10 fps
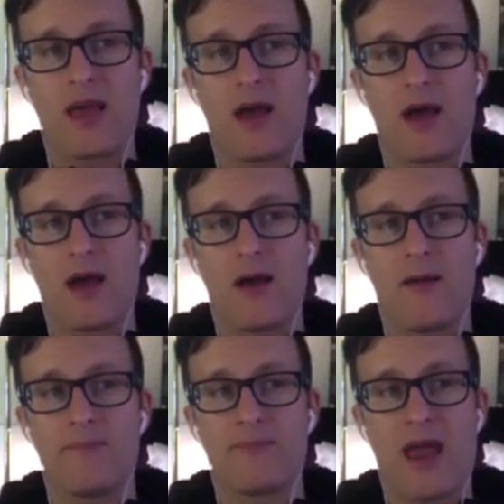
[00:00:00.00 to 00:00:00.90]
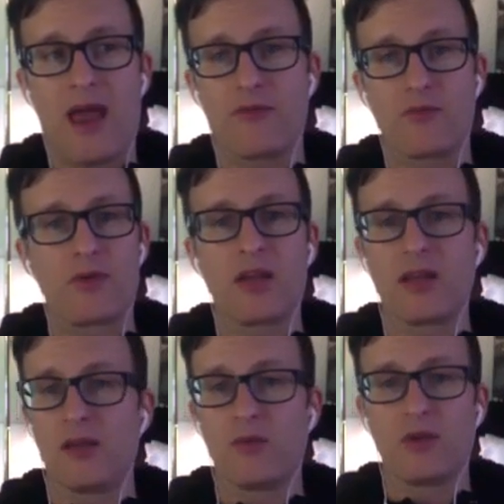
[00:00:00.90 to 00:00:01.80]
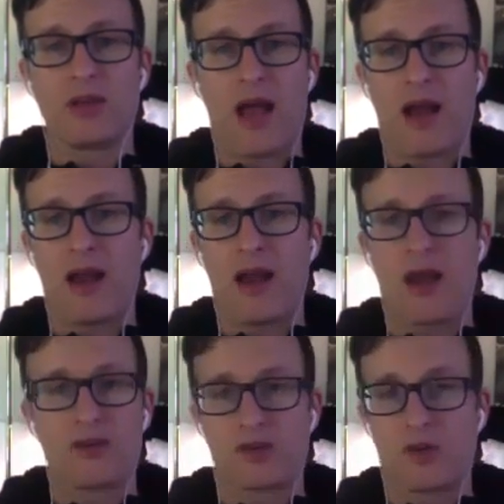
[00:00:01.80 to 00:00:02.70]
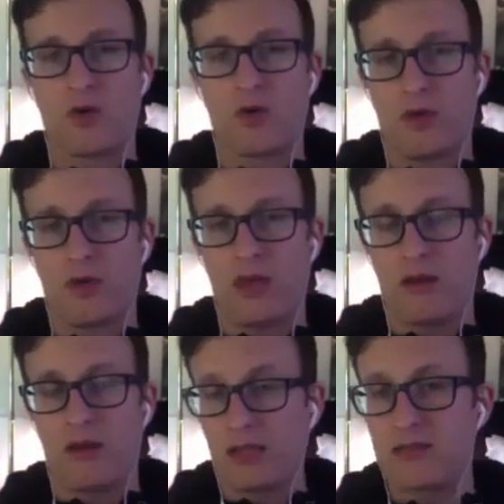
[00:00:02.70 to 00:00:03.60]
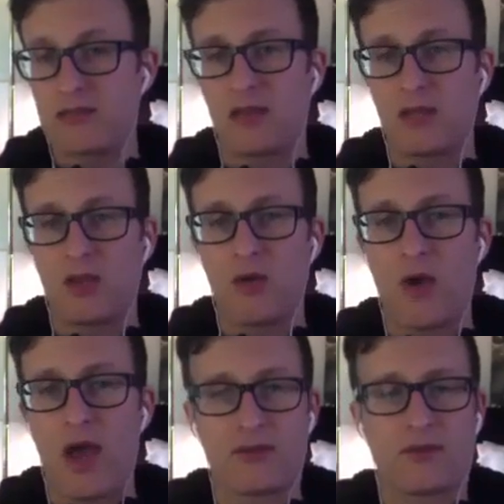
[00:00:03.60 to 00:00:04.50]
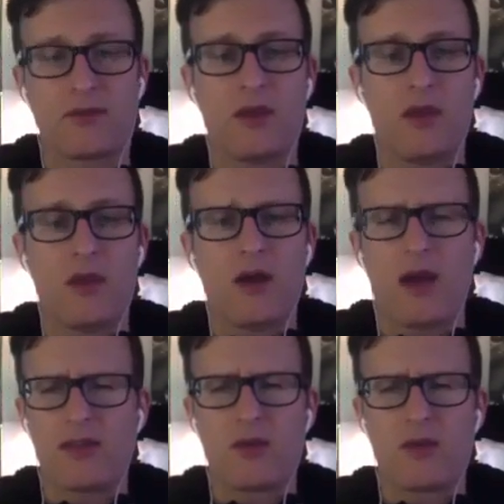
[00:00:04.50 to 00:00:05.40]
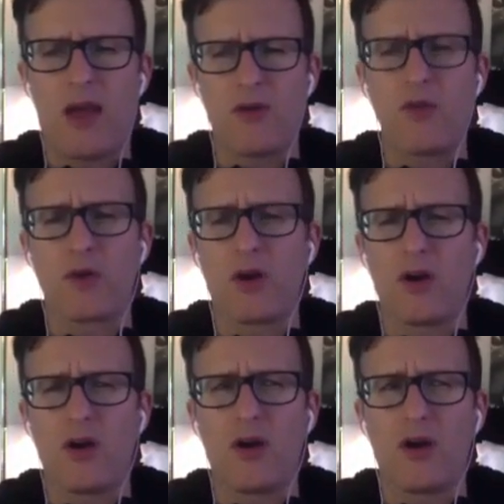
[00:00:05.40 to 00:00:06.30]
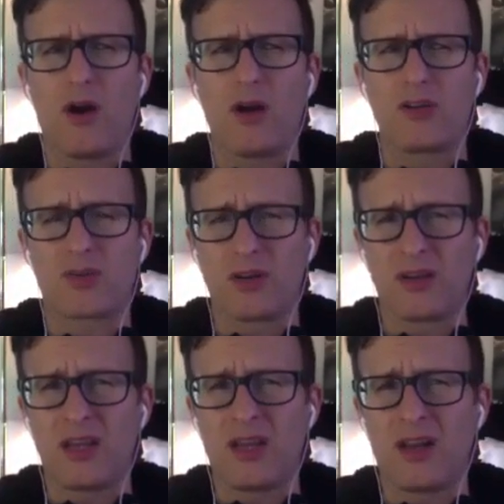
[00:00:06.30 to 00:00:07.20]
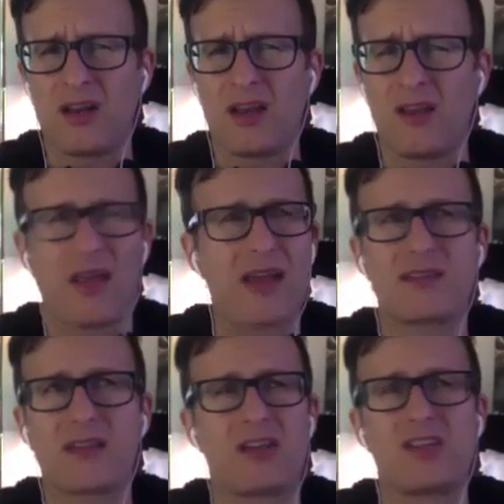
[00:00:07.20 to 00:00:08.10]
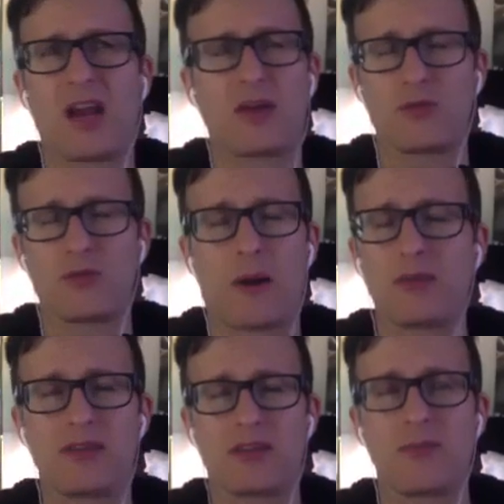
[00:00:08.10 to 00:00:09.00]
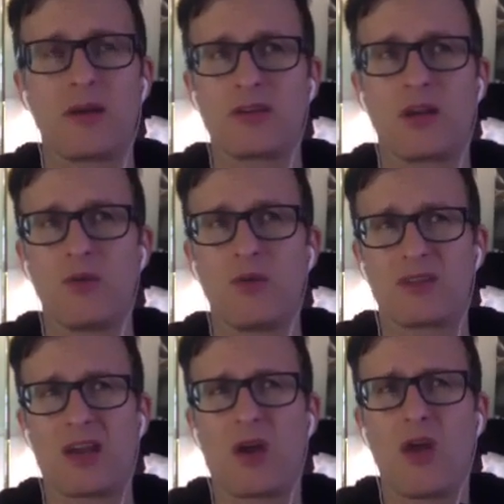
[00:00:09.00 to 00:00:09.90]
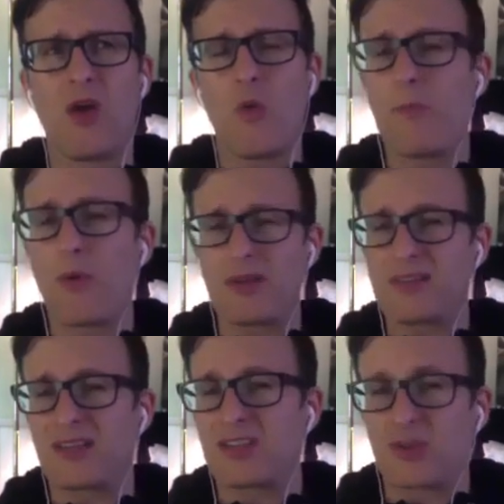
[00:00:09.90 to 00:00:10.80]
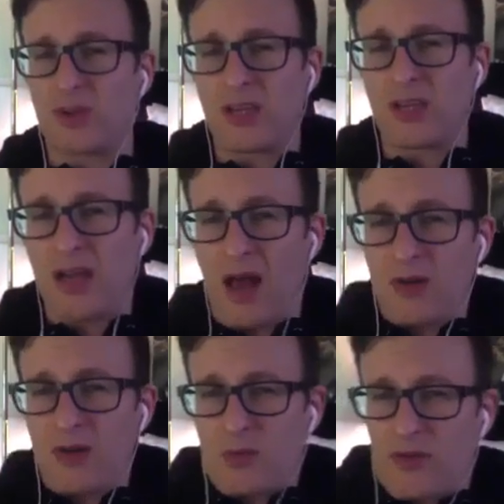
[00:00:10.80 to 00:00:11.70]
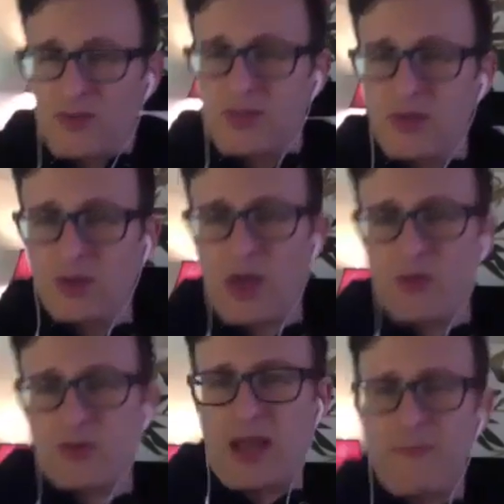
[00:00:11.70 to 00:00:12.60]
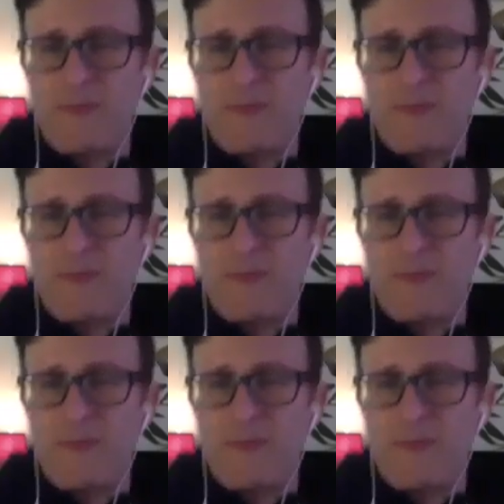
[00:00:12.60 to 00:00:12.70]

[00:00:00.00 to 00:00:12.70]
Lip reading: have really, really gotten out of control, and at least in the US. I think we have over $1 trillion. Last I checked, it was probably 6 months ago, was like $1.6 trillion worth of student loan debt.